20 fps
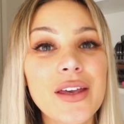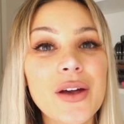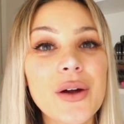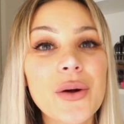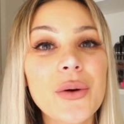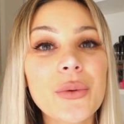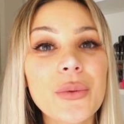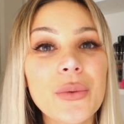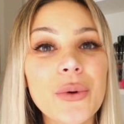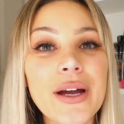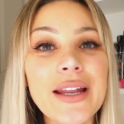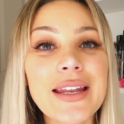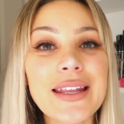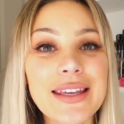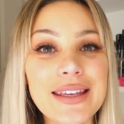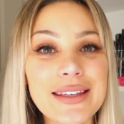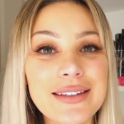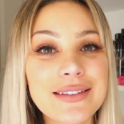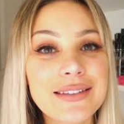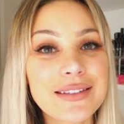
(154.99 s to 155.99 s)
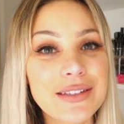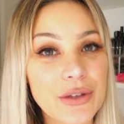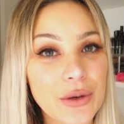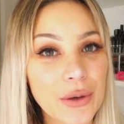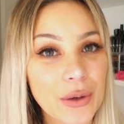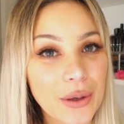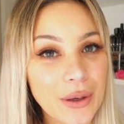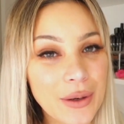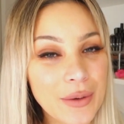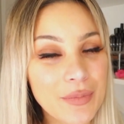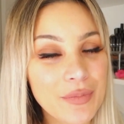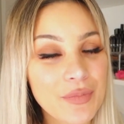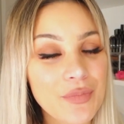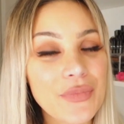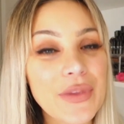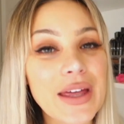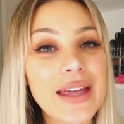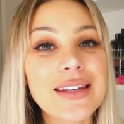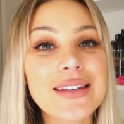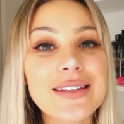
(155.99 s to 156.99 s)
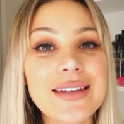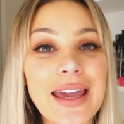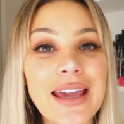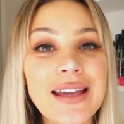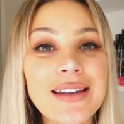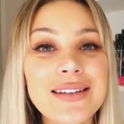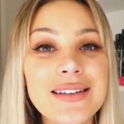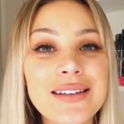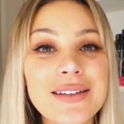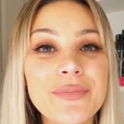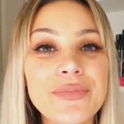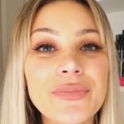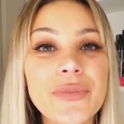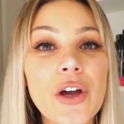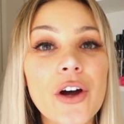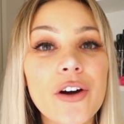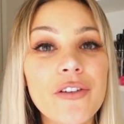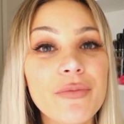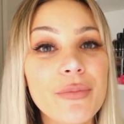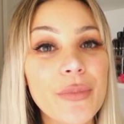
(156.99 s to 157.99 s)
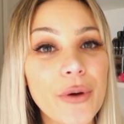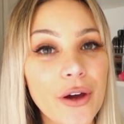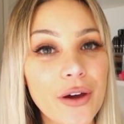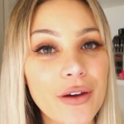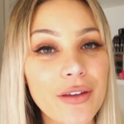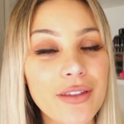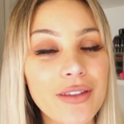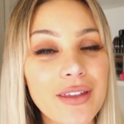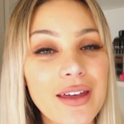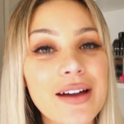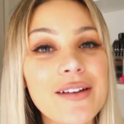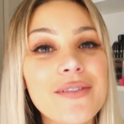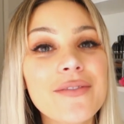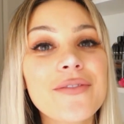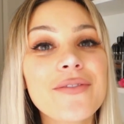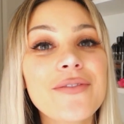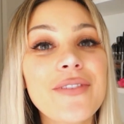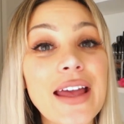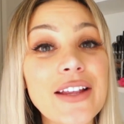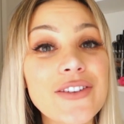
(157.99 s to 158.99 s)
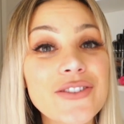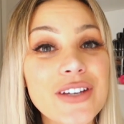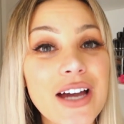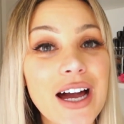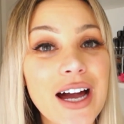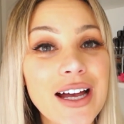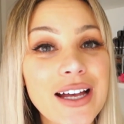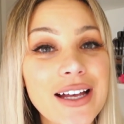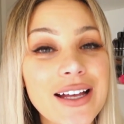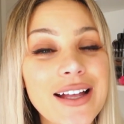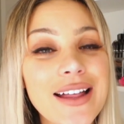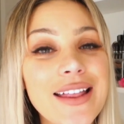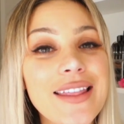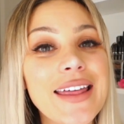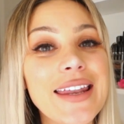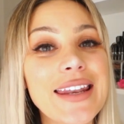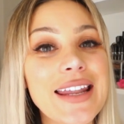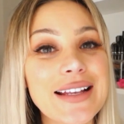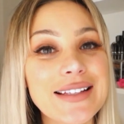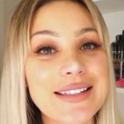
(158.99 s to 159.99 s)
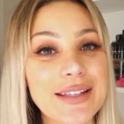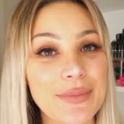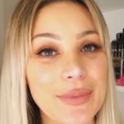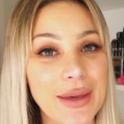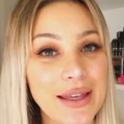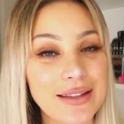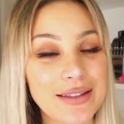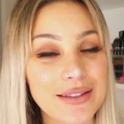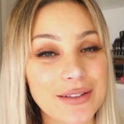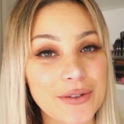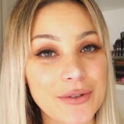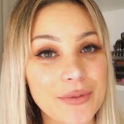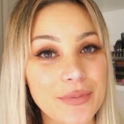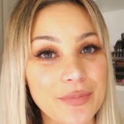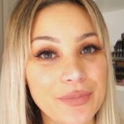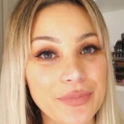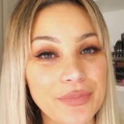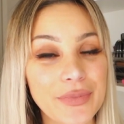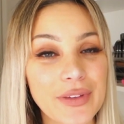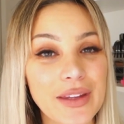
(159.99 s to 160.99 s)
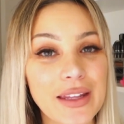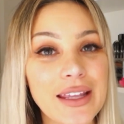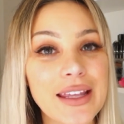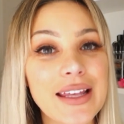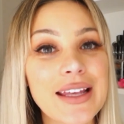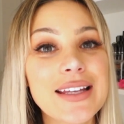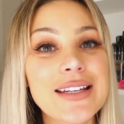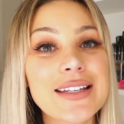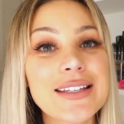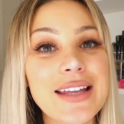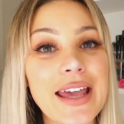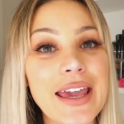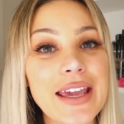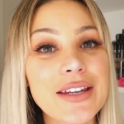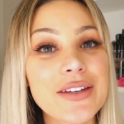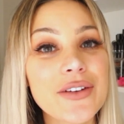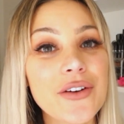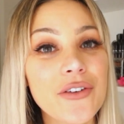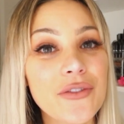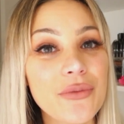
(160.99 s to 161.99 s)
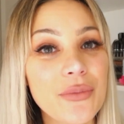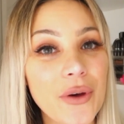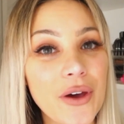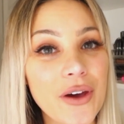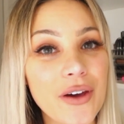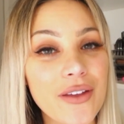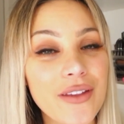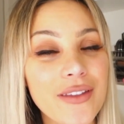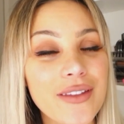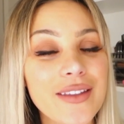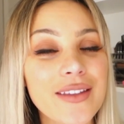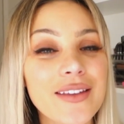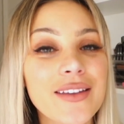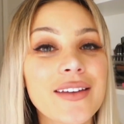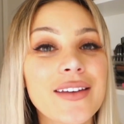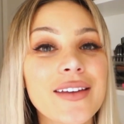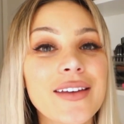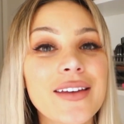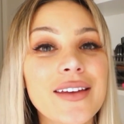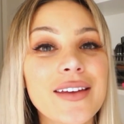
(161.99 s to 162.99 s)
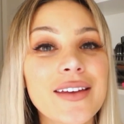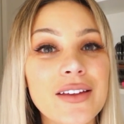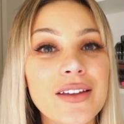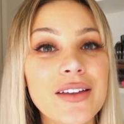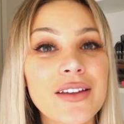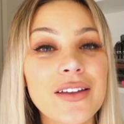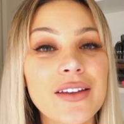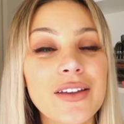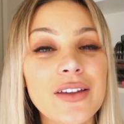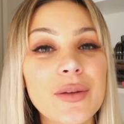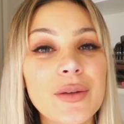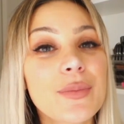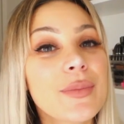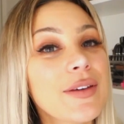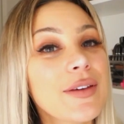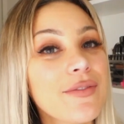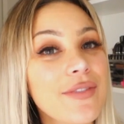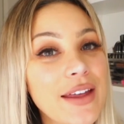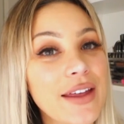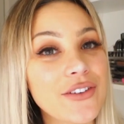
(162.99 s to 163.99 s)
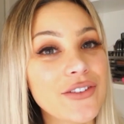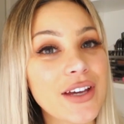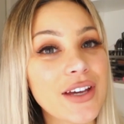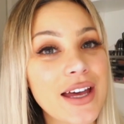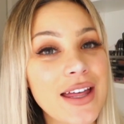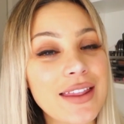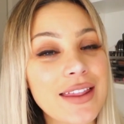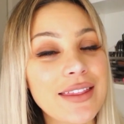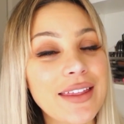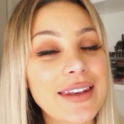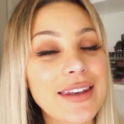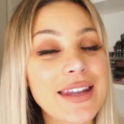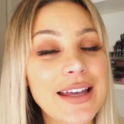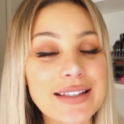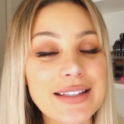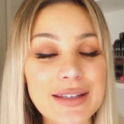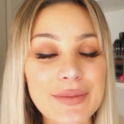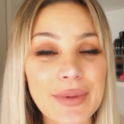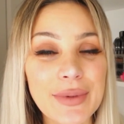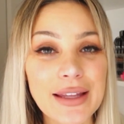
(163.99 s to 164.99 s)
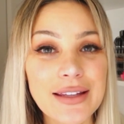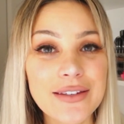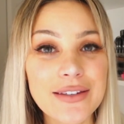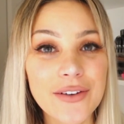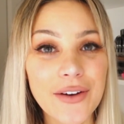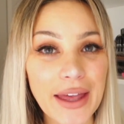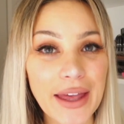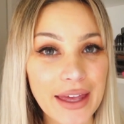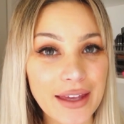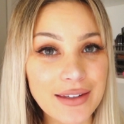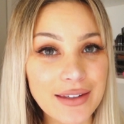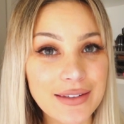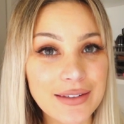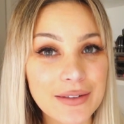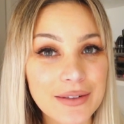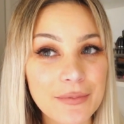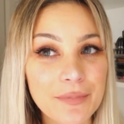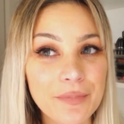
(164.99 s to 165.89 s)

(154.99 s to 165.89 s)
What is your date of birth? Fecha de nacimiento. Date of birth. Mi fecha de nacimiento es